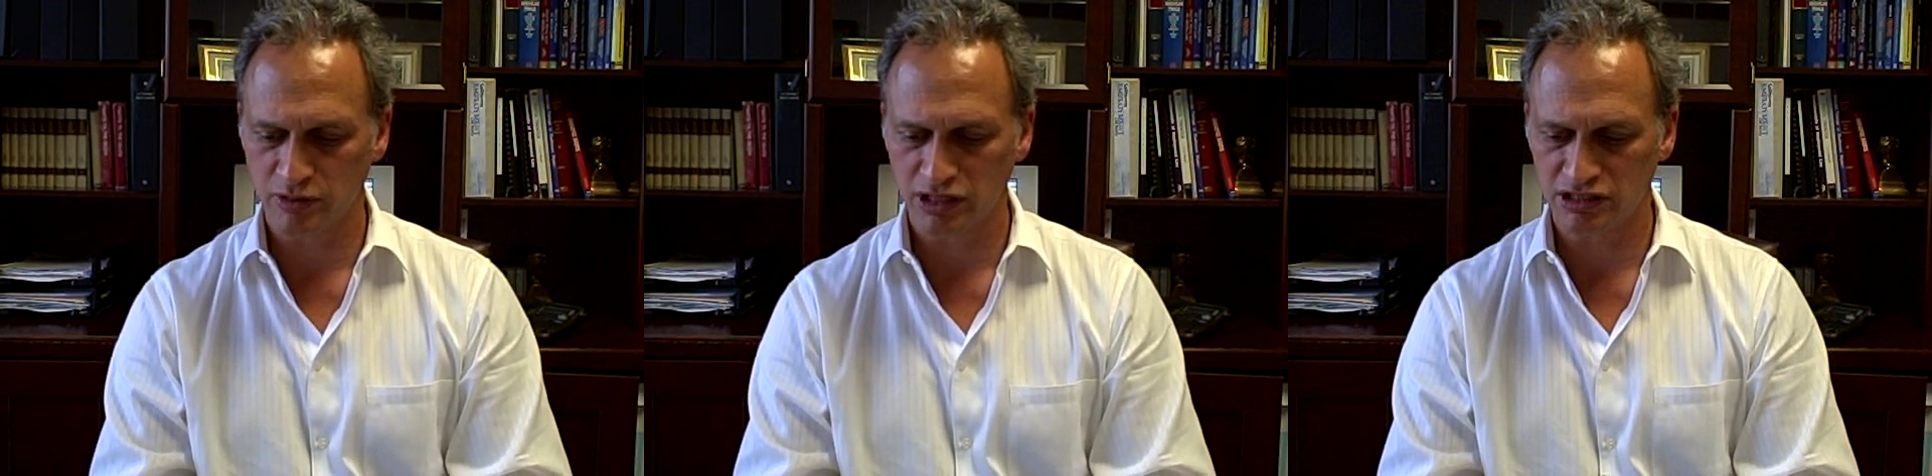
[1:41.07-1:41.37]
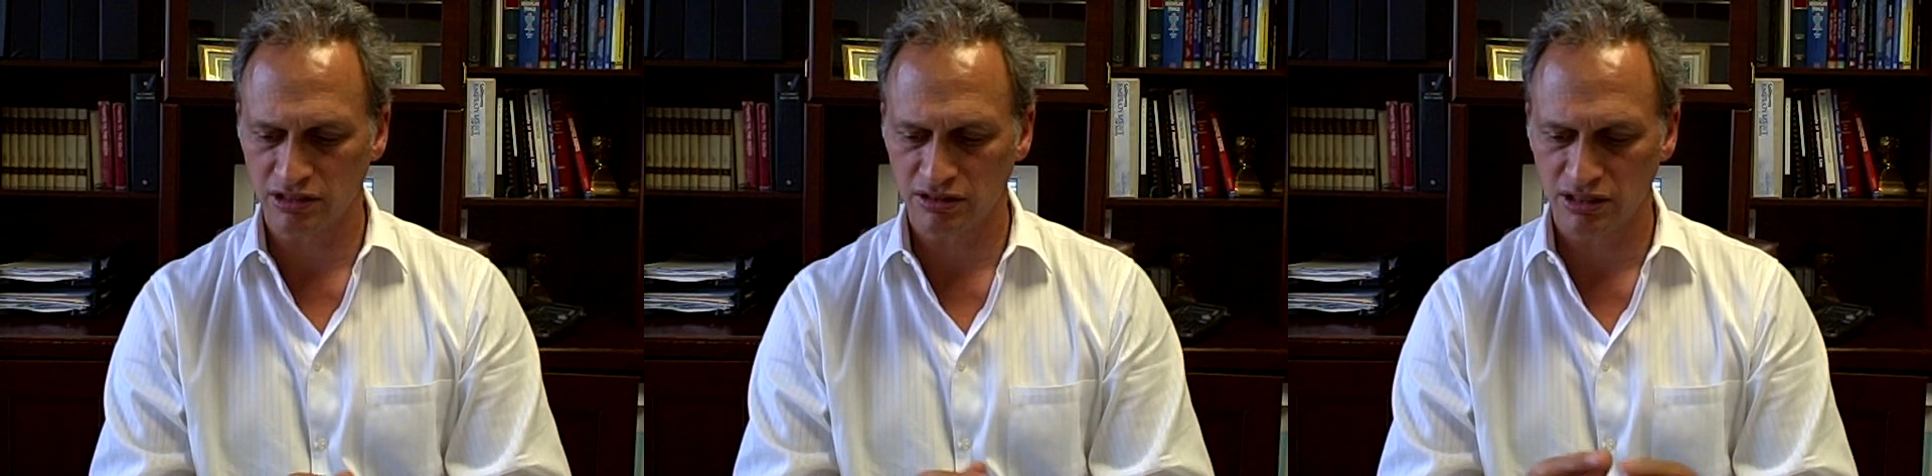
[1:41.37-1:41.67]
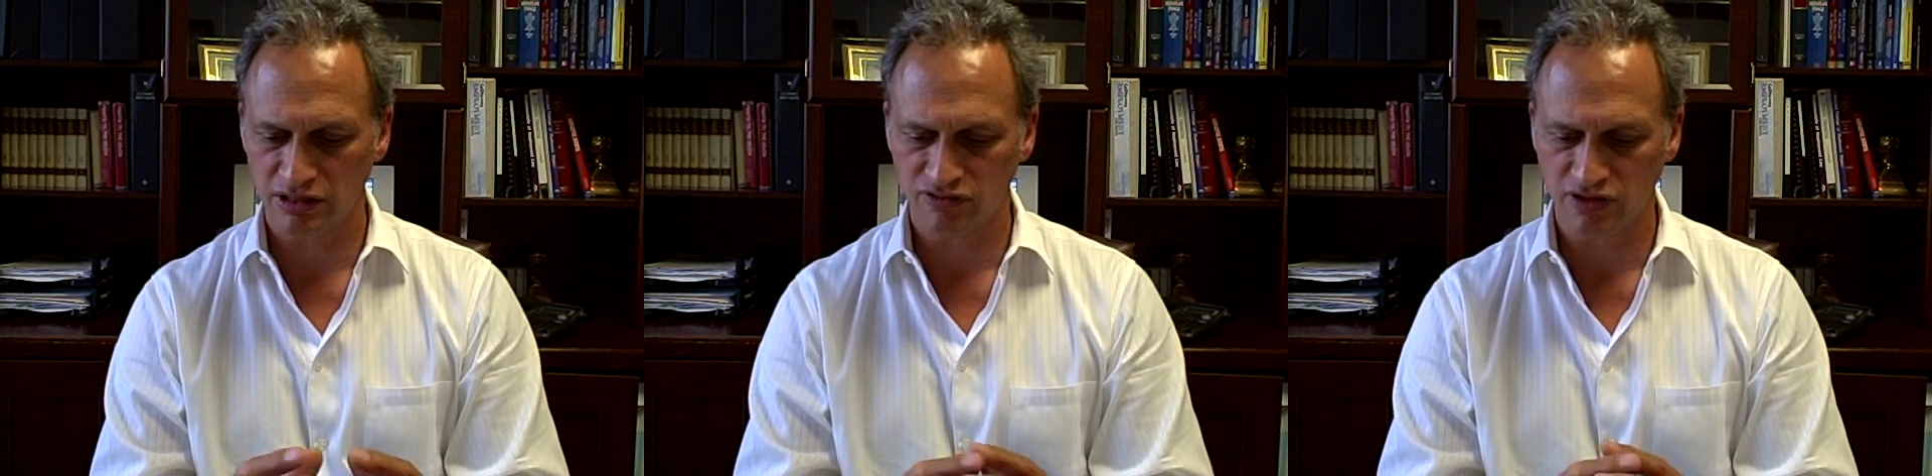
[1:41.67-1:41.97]

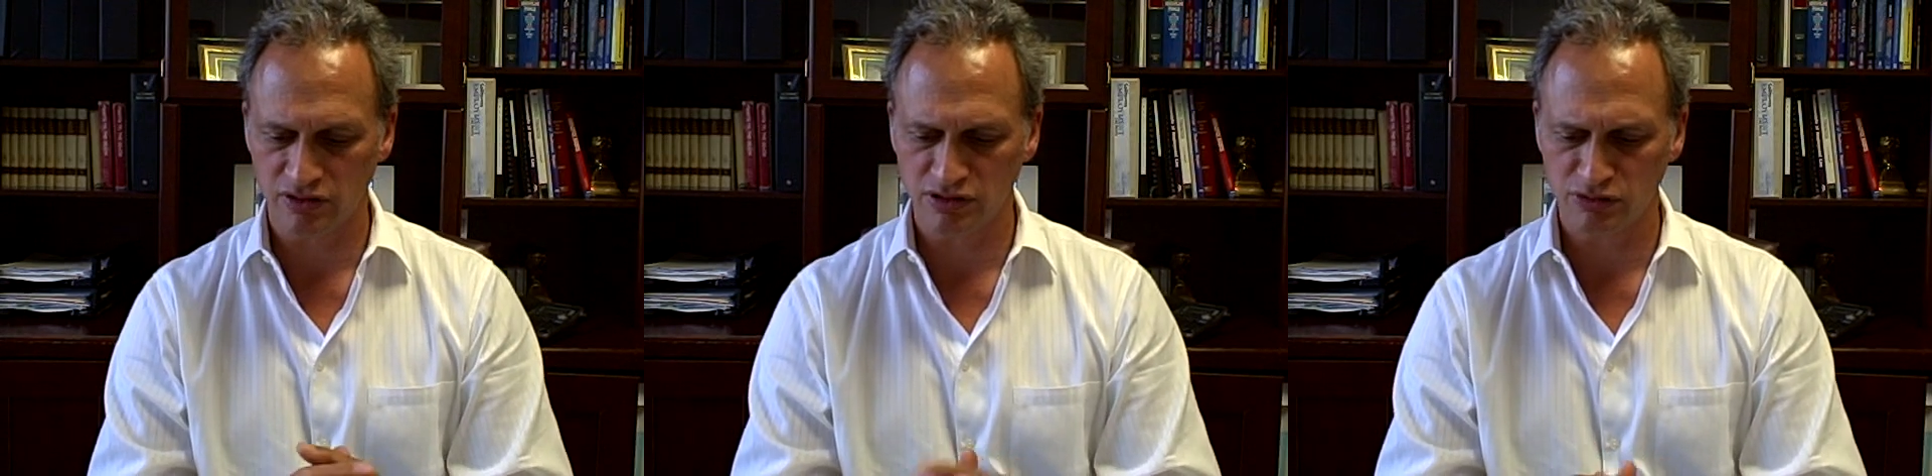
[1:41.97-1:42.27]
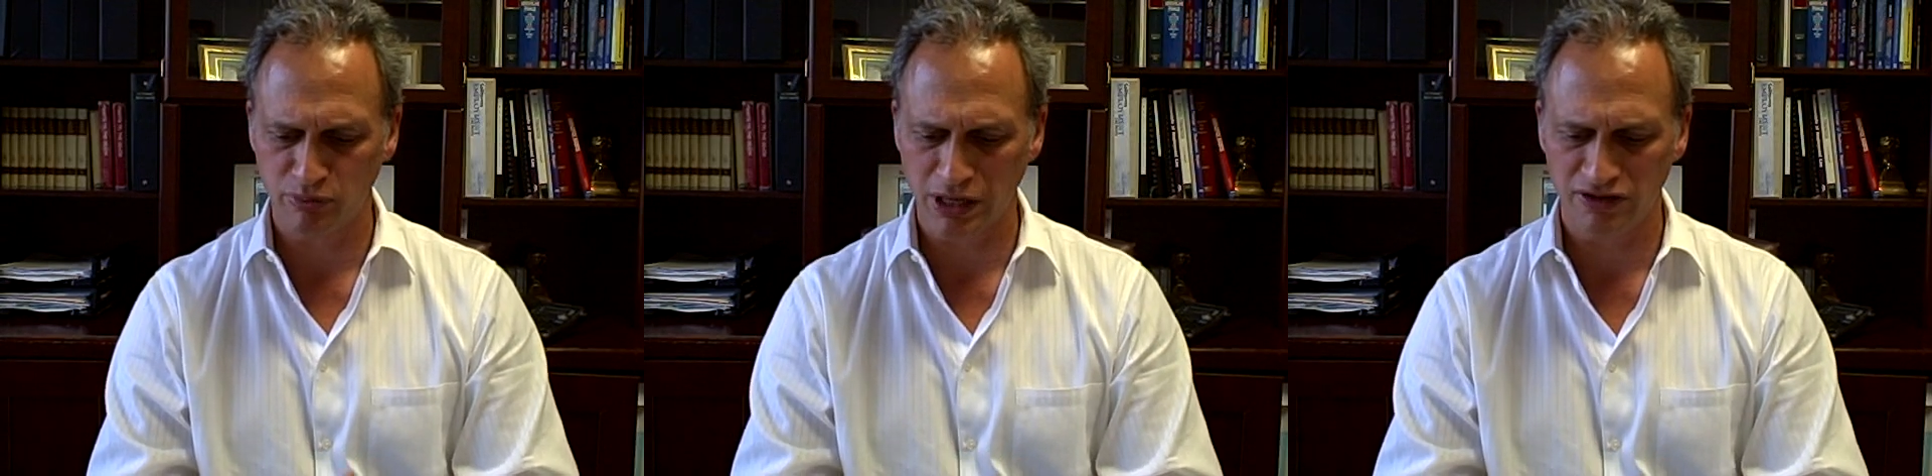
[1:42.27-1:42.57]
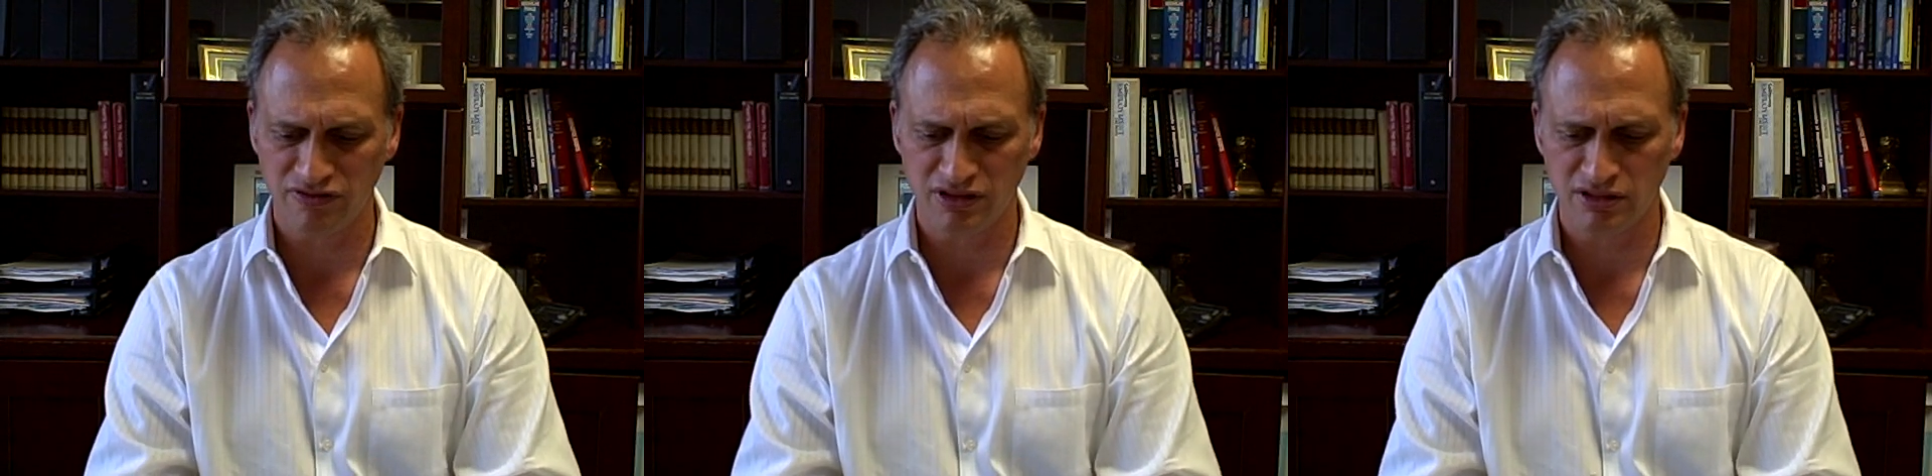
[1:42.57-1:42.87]
military and veterans
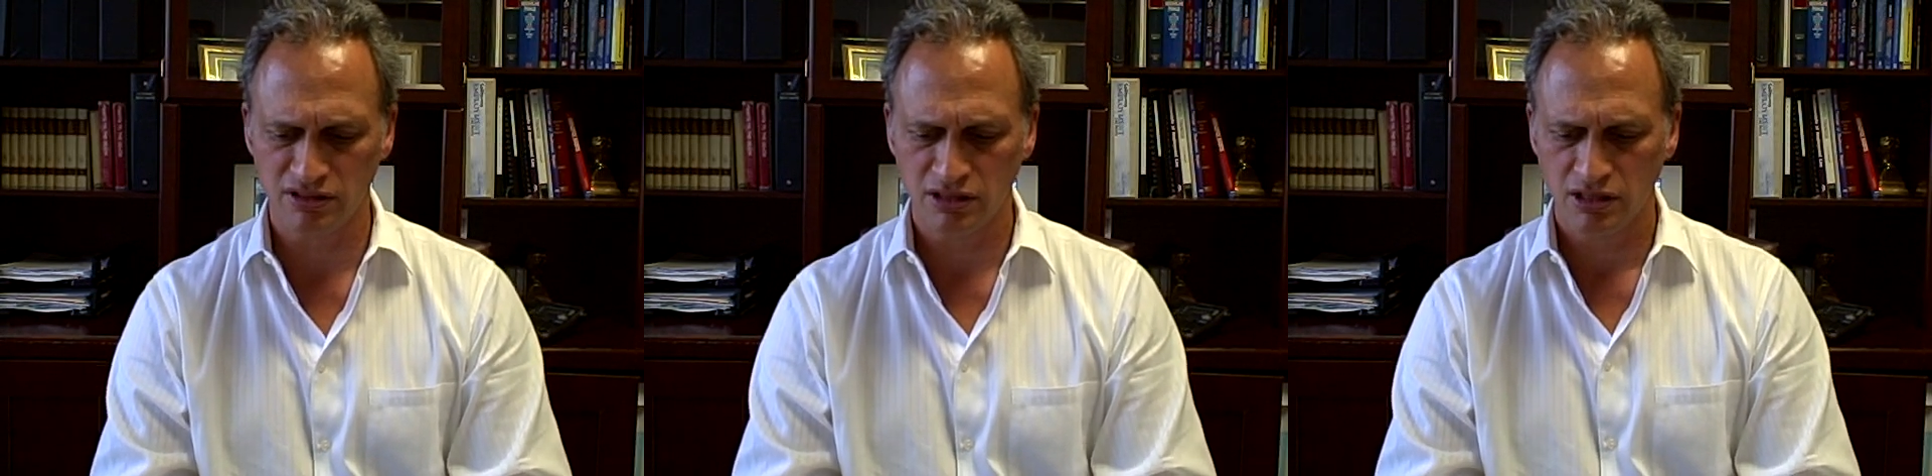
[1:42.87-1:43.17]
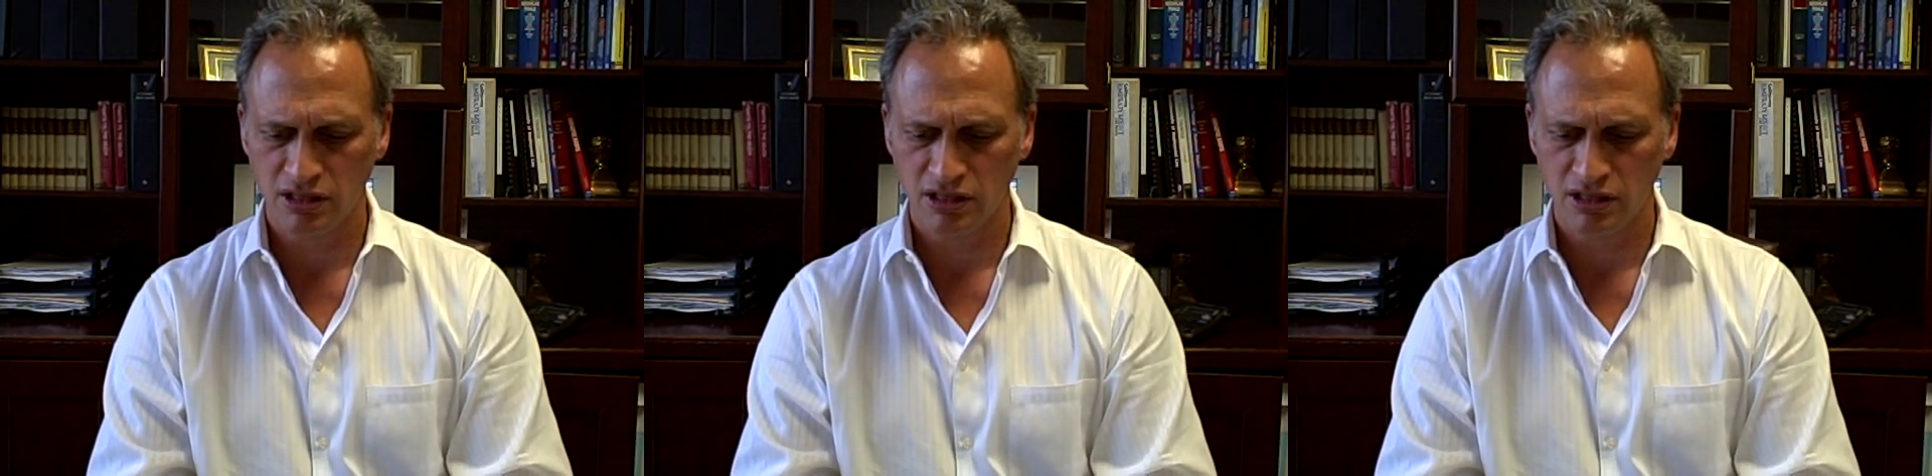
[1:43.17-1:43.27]
benefits,